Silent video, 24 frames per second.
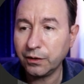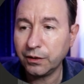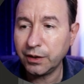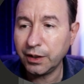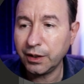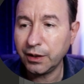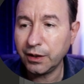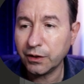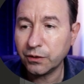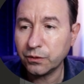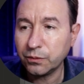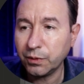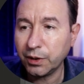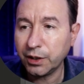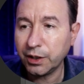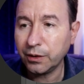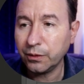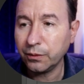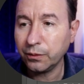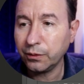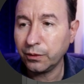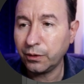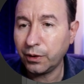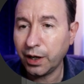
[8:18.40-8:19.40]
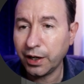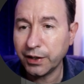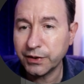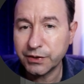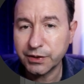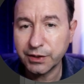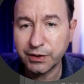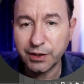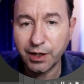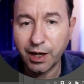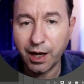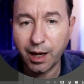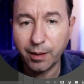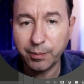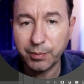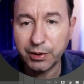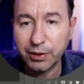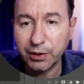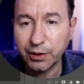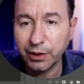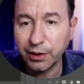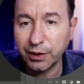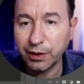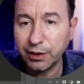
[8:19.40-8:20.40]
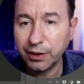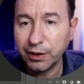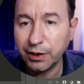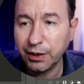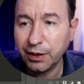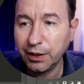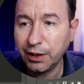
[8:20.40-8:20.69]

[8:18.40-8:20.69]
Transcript: thing that's running across the top here.